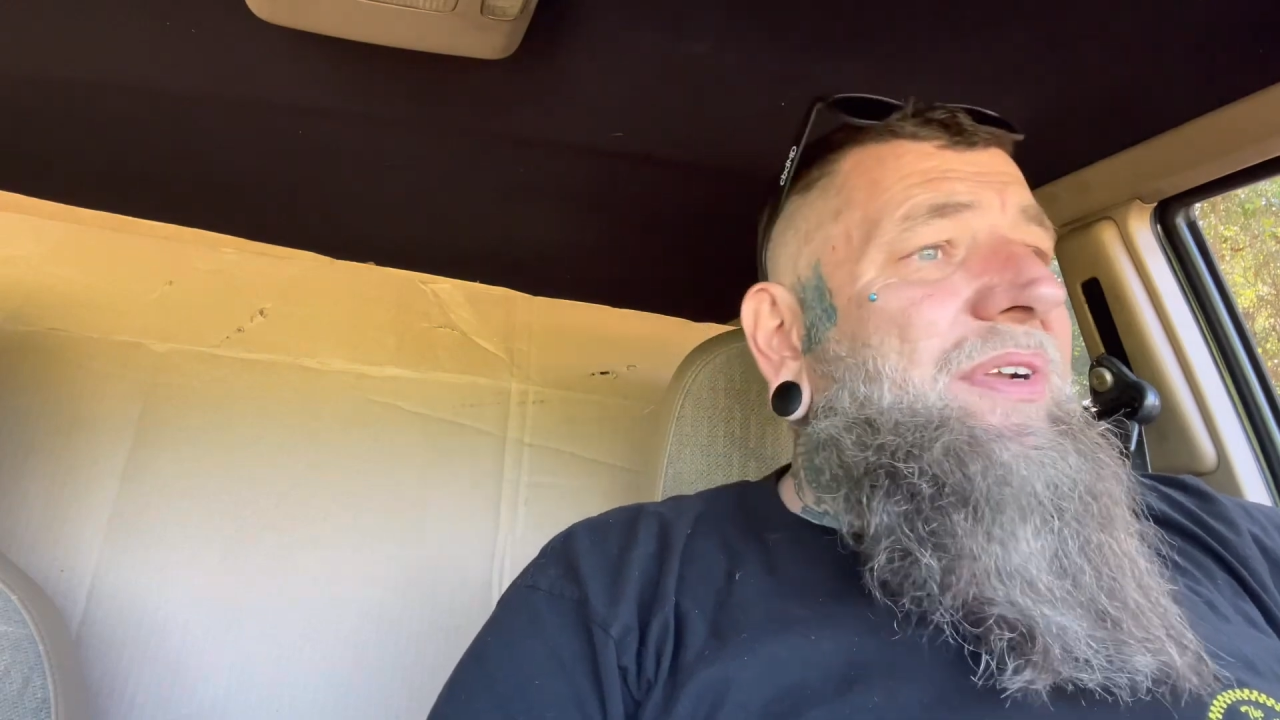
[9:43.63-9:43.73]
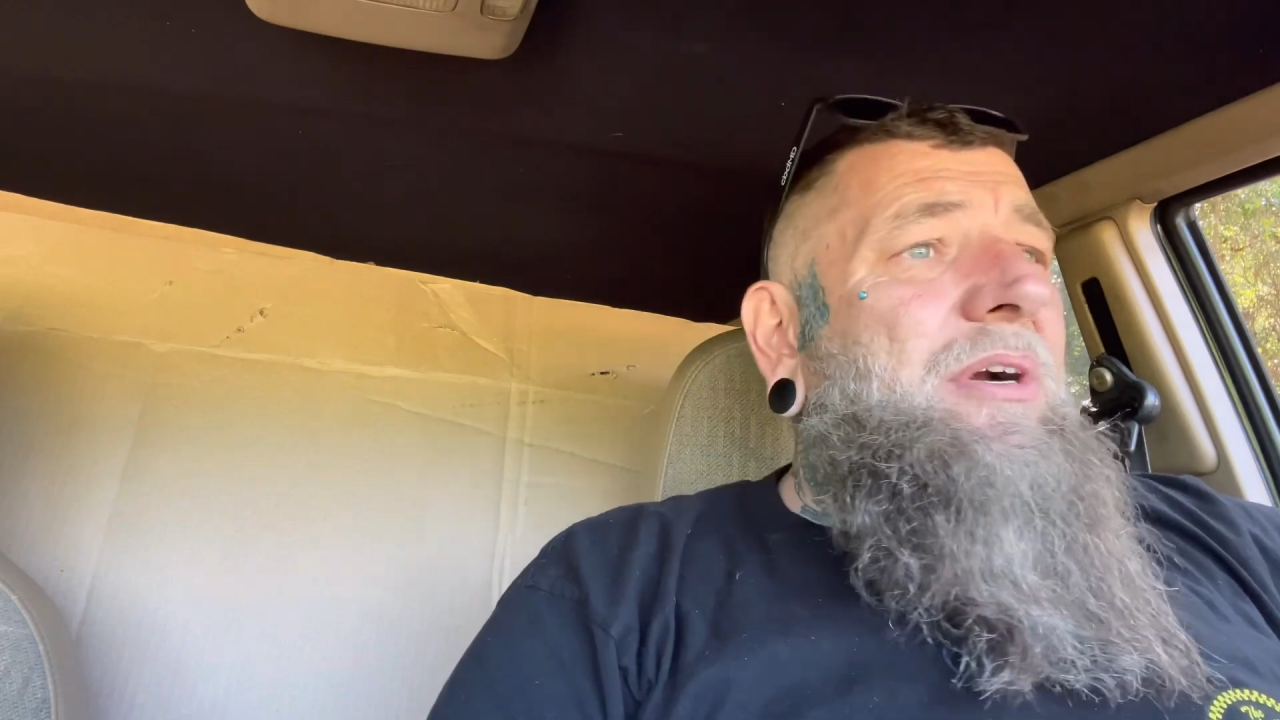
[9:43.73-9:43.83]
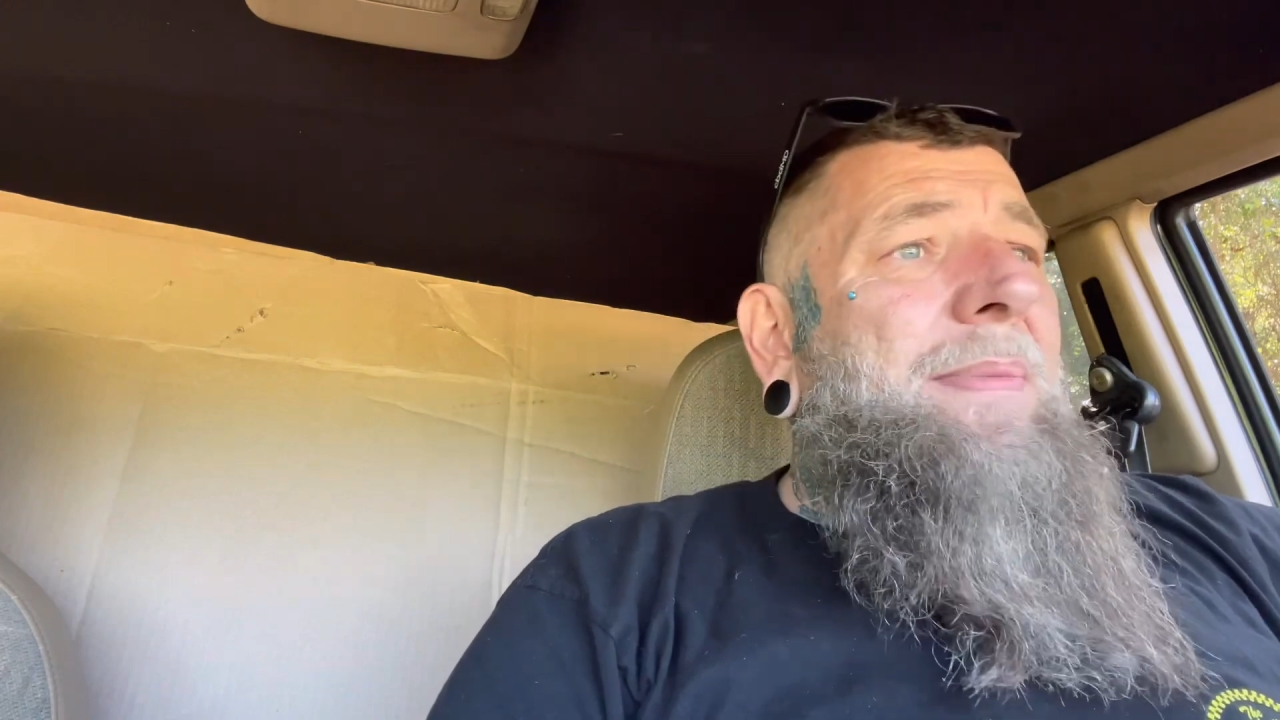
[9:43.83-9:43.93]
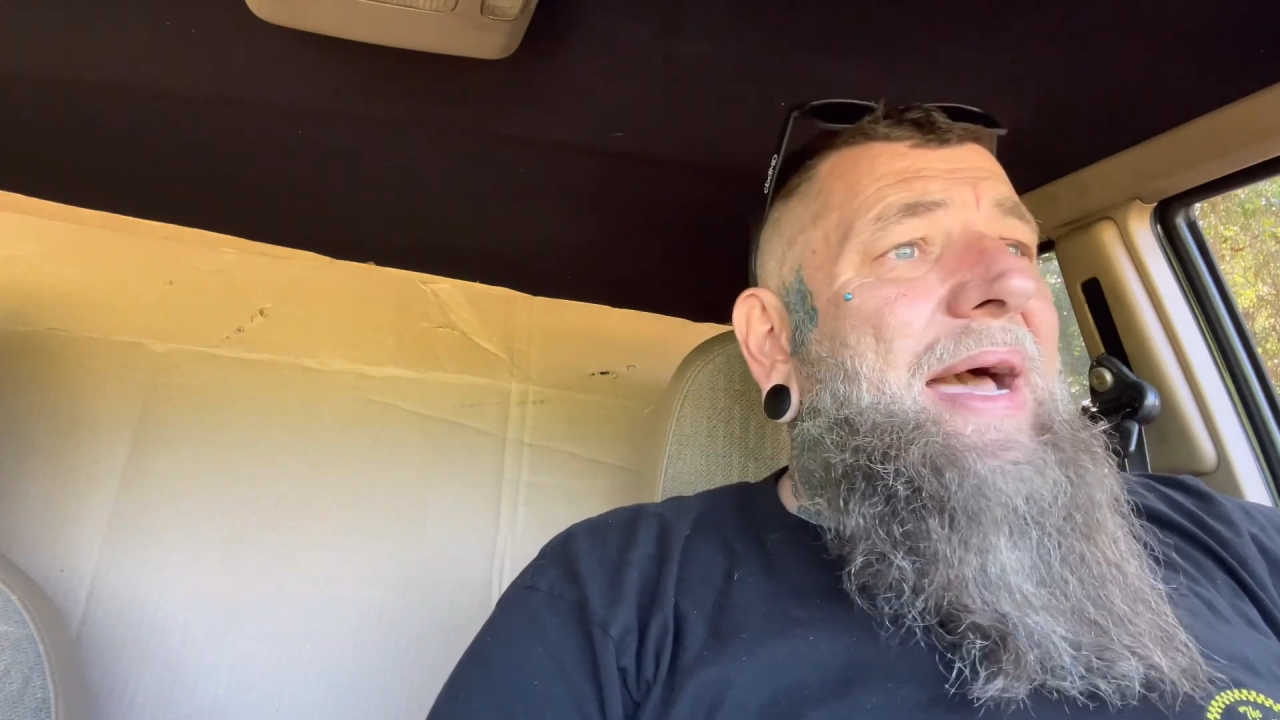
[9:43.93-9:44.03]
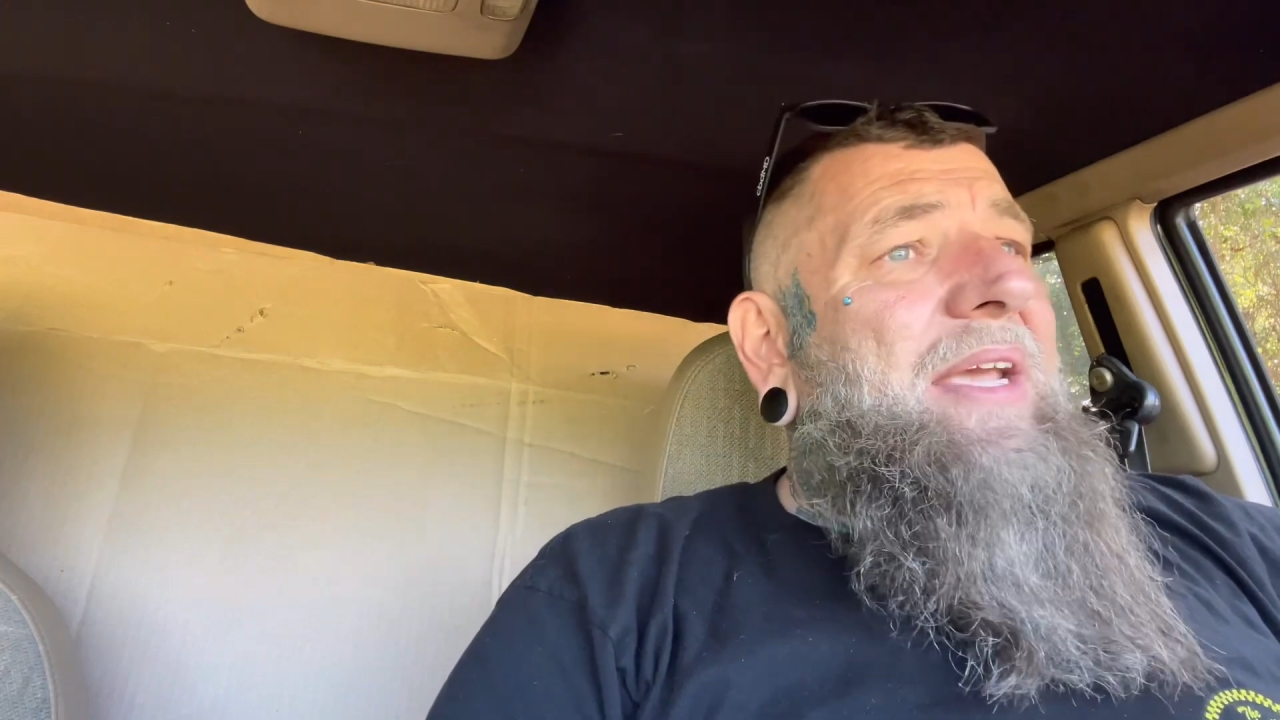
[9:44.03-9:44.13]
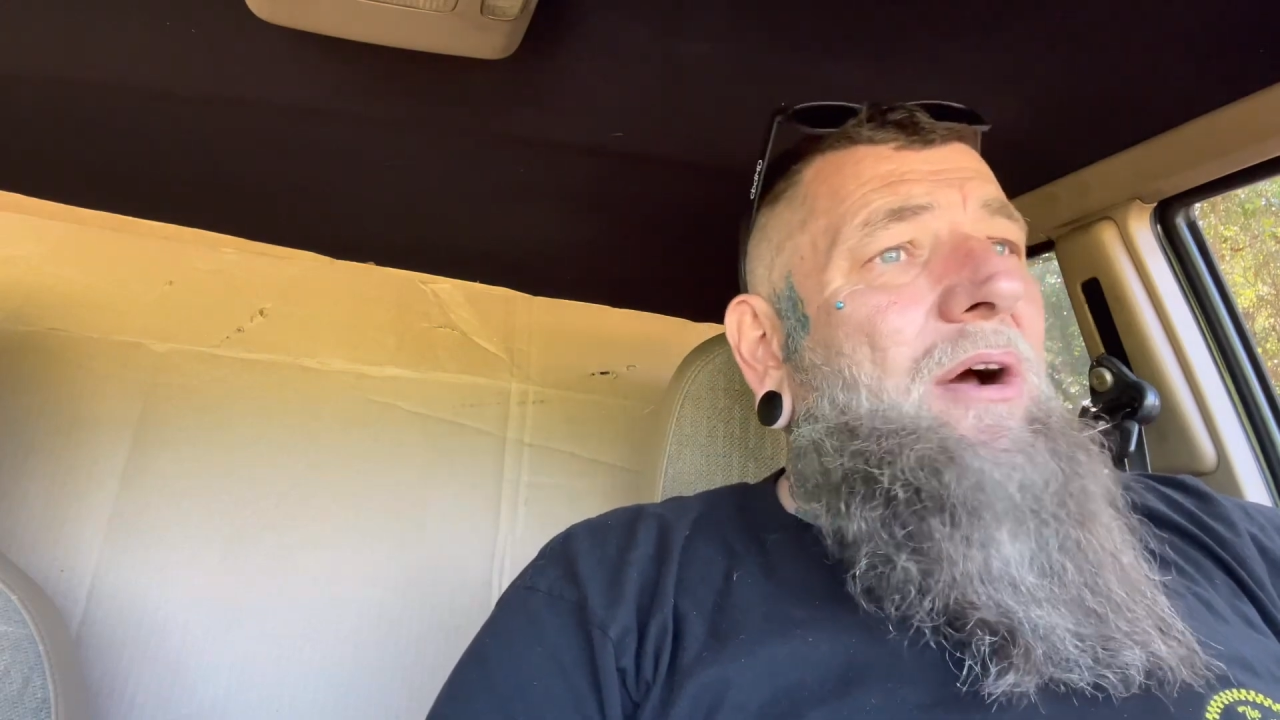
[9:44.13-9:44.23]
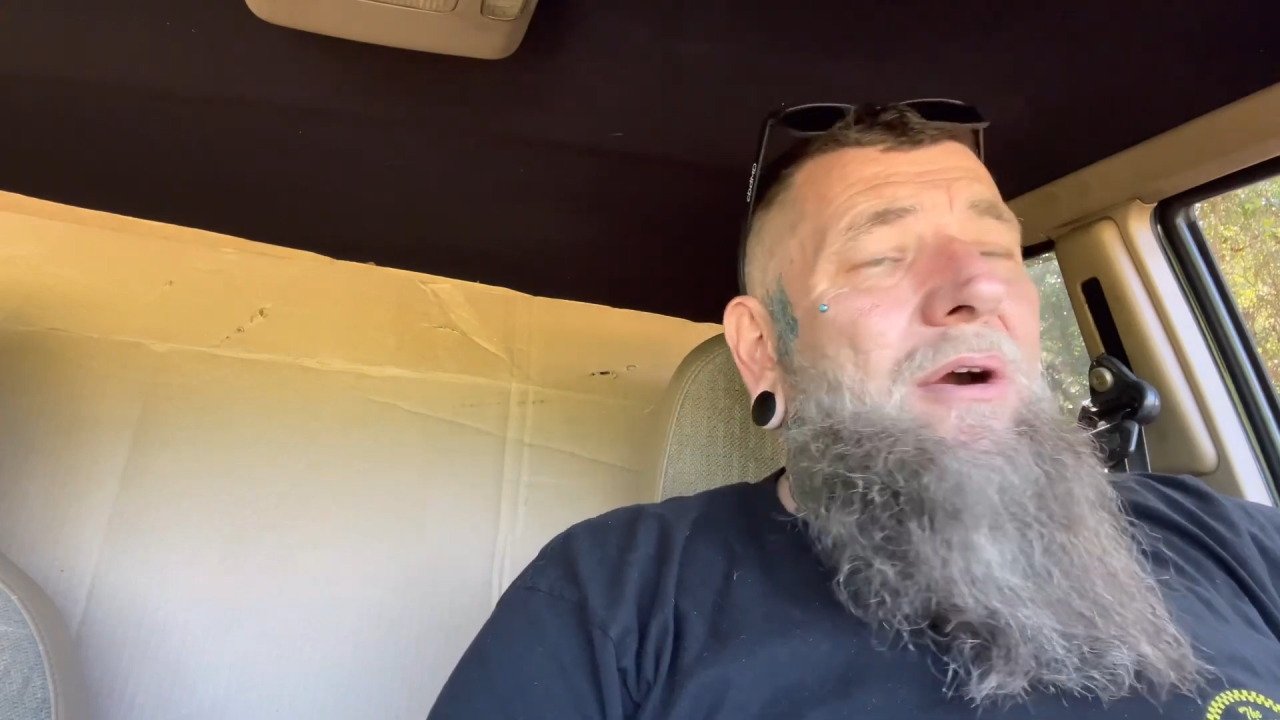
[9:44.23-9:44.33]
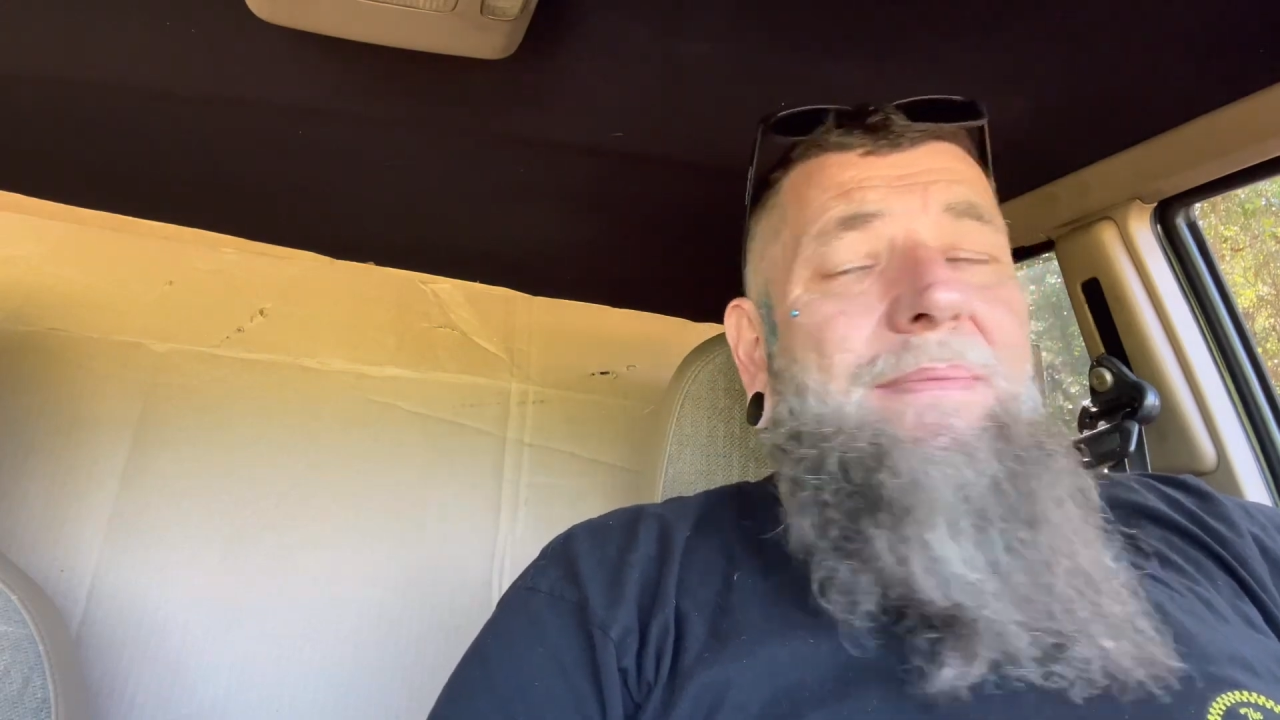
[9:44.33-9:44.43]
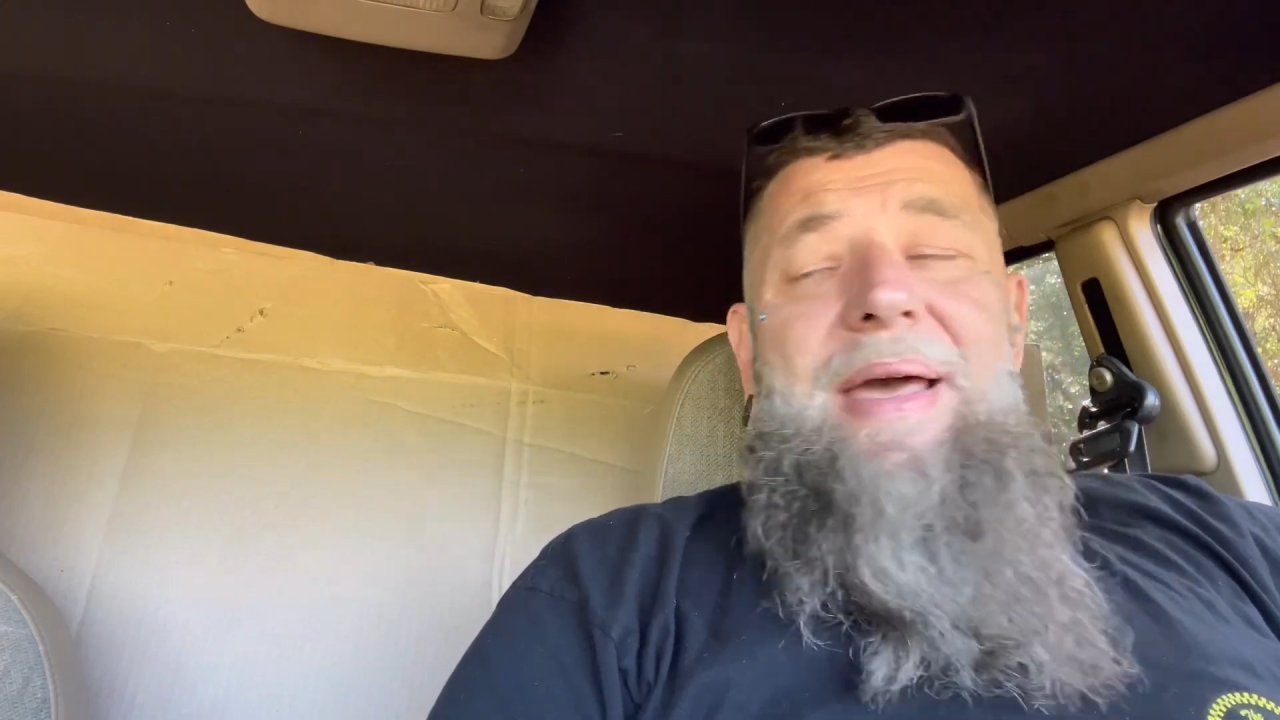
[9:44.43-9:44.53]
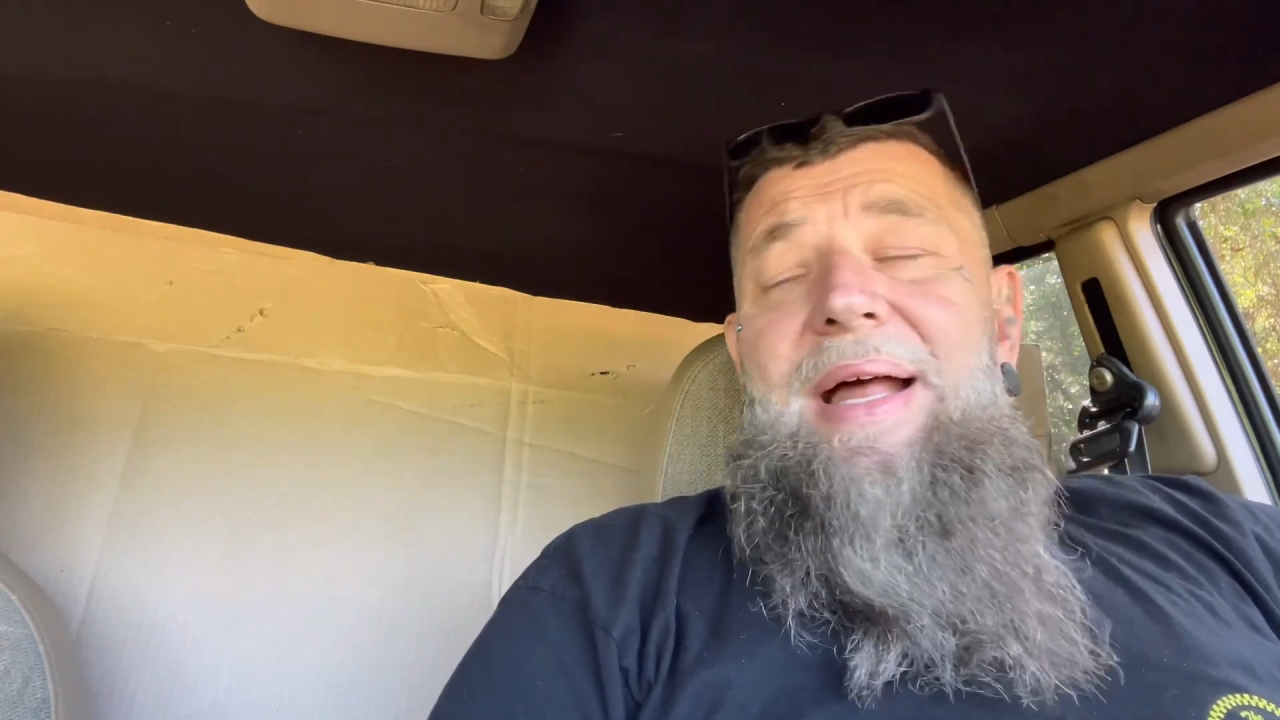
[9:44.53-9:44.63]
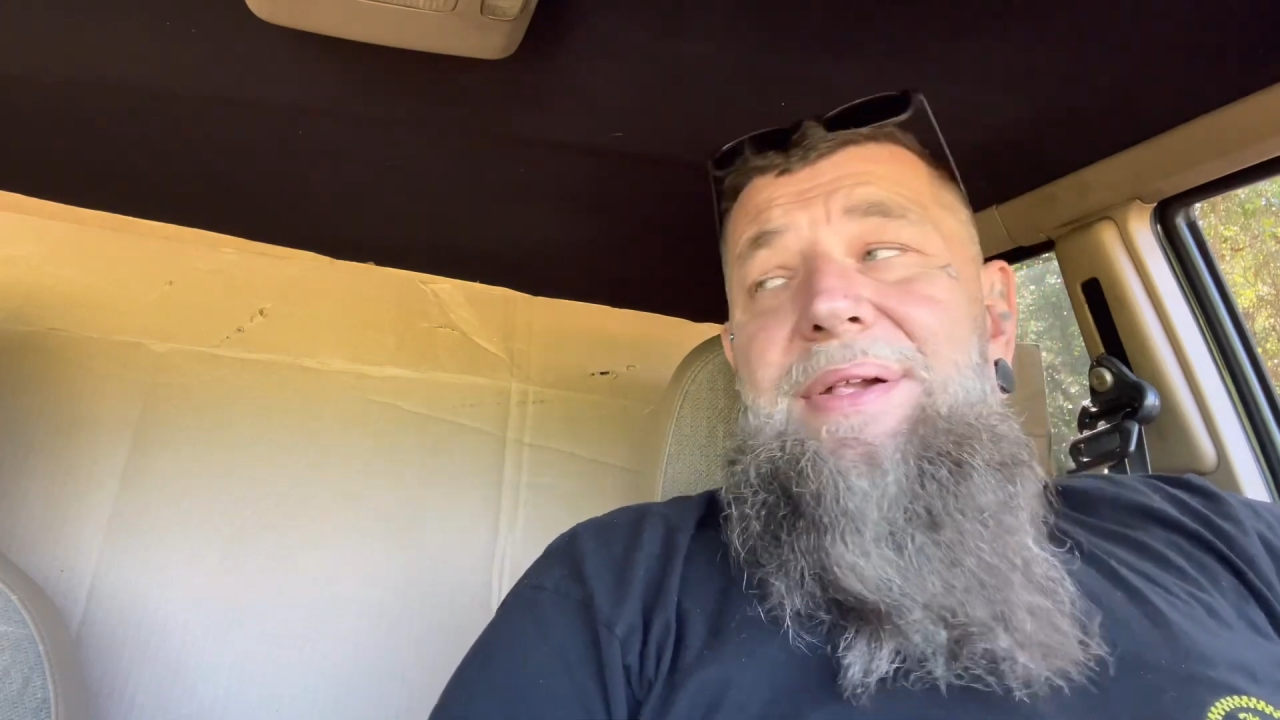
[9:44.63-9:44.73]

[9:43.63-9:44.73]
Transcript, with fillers: in your backyard, man.